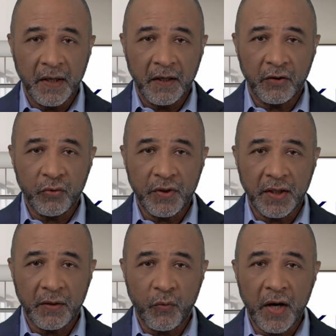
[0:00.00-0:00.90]

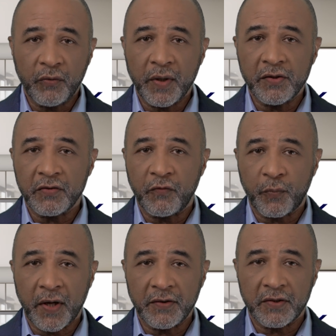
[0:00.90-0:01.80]
including a wide range
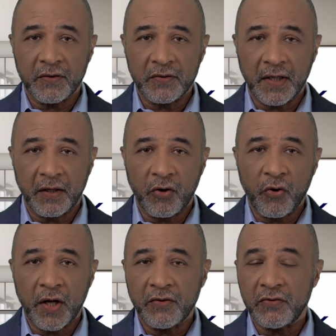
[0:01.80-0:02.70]
of prices and
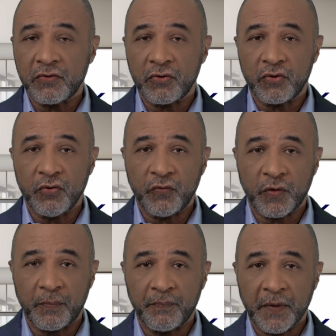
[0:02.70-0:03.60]
locations to choose
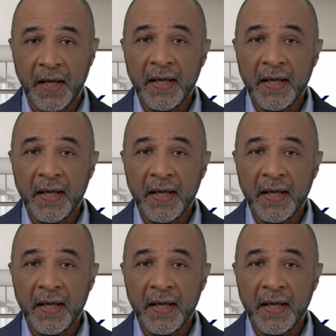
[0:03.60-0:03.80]
from,